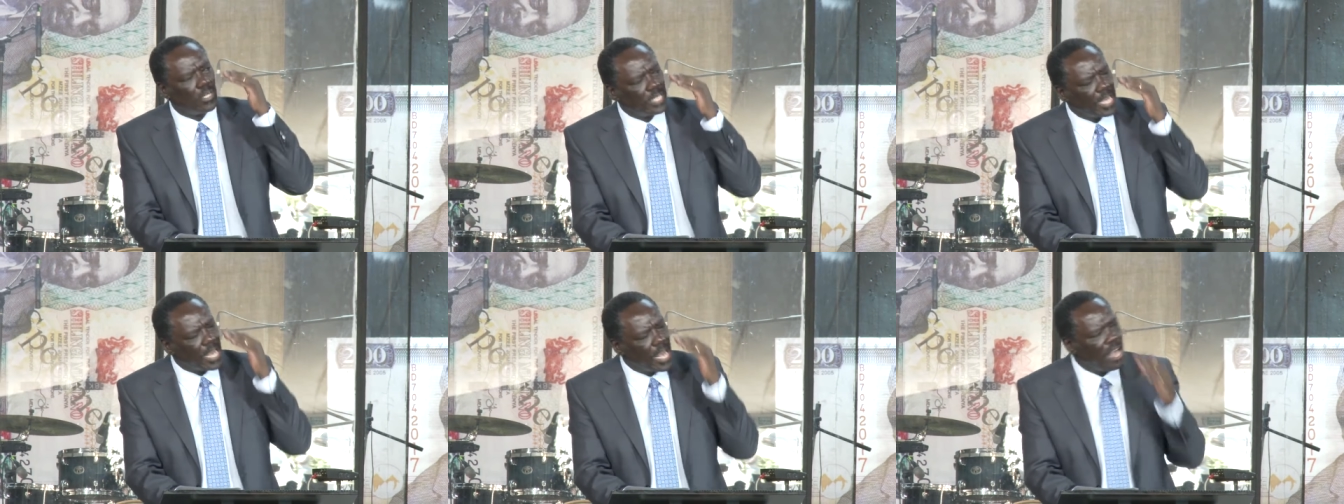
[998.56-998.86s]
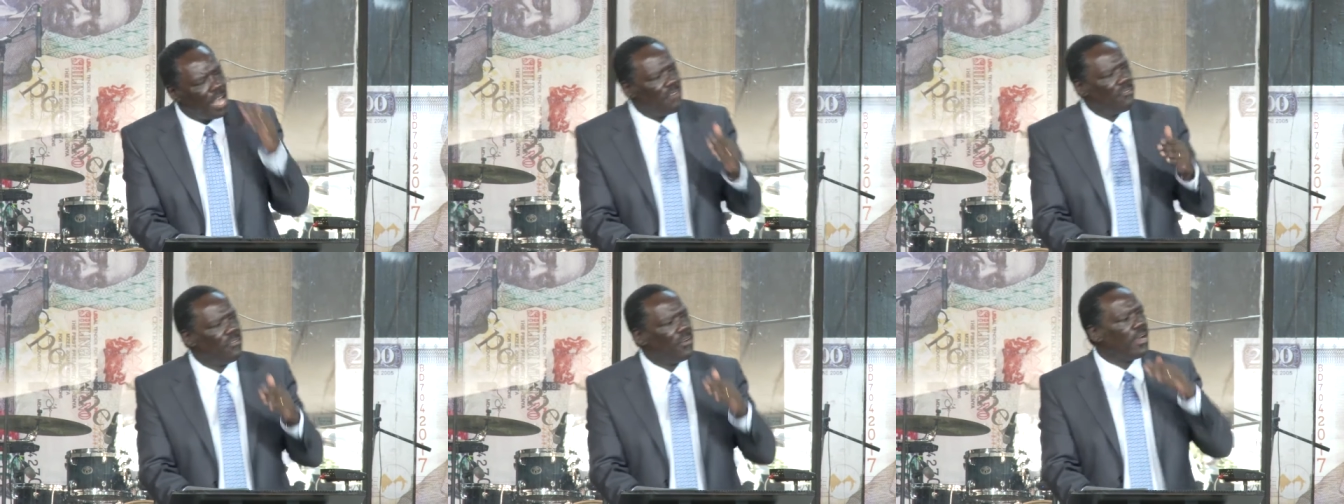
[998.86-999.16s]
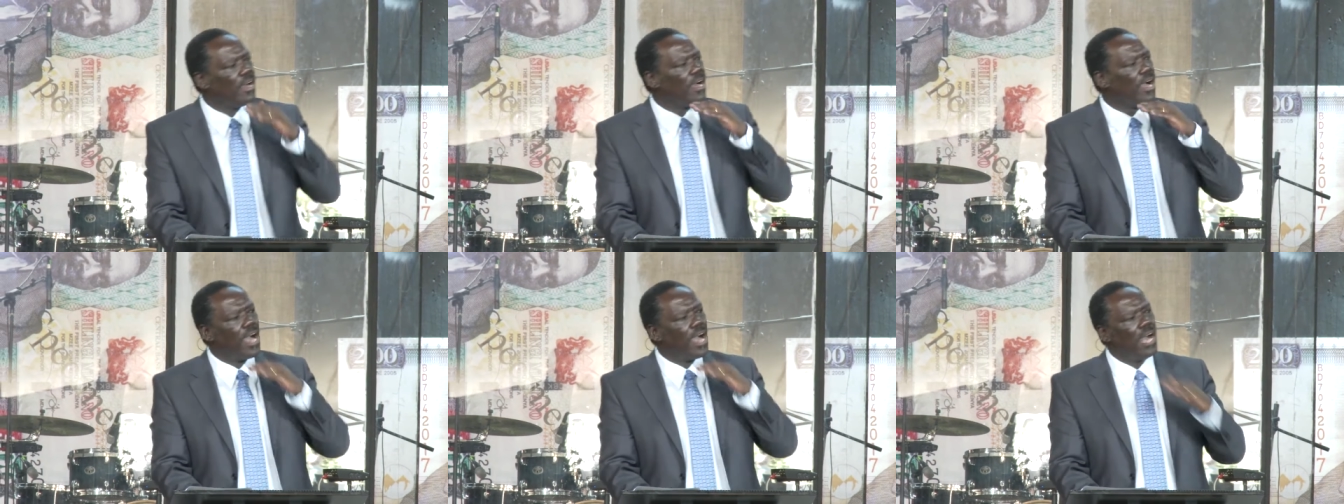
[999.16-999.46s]

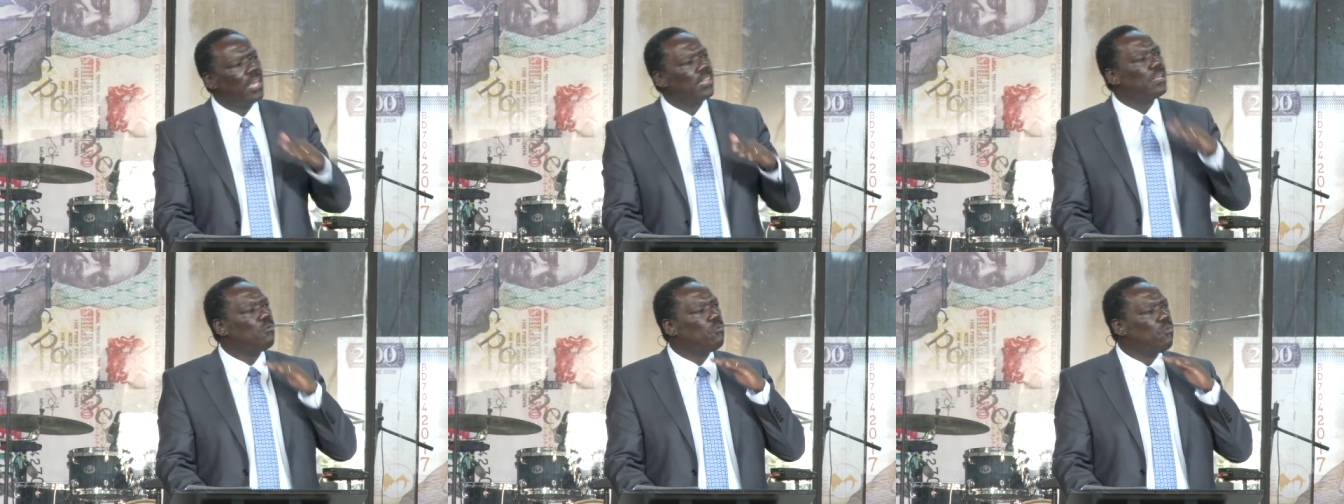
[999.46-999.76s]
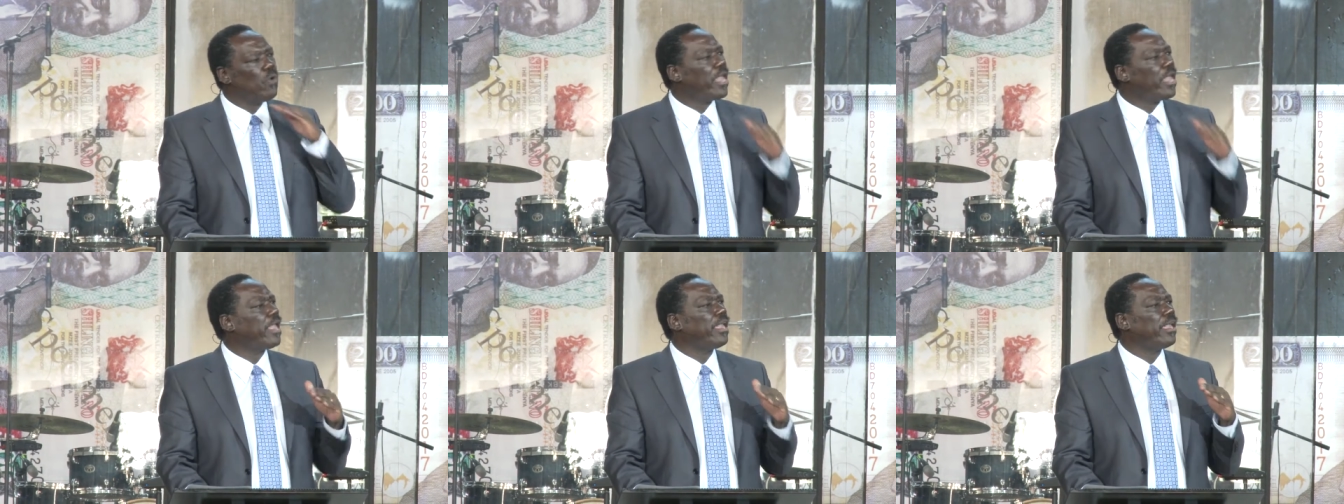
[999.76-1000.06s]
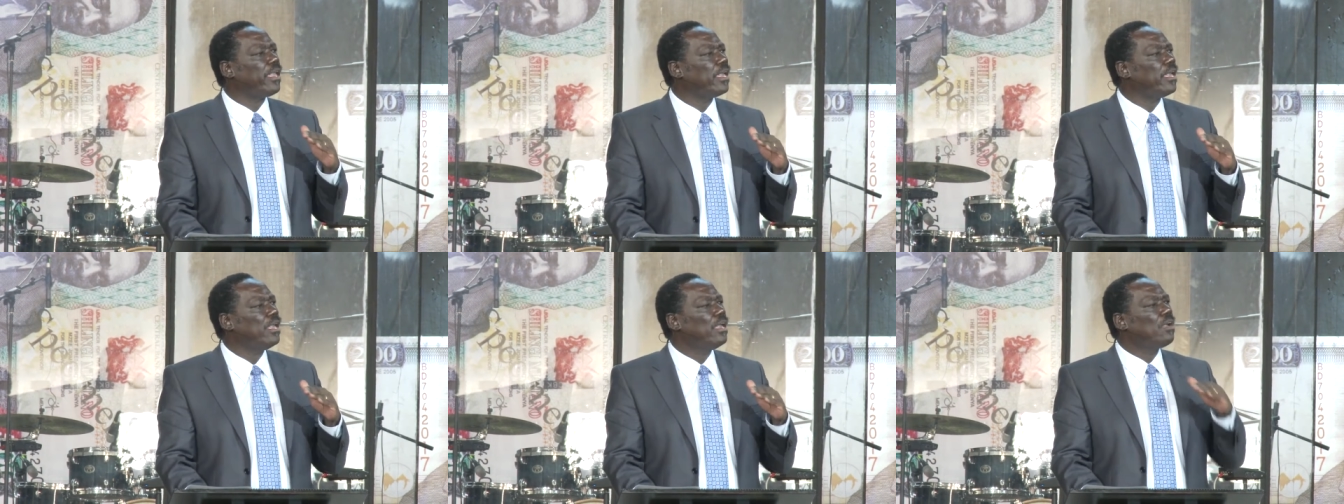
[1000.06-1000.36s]
whatever other
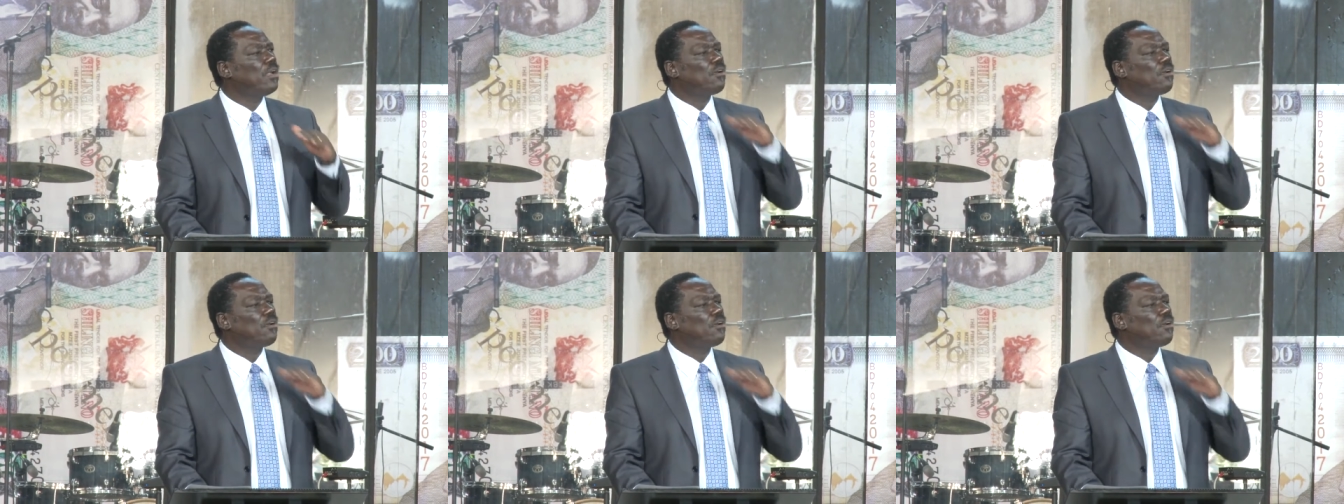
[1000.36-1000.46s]
way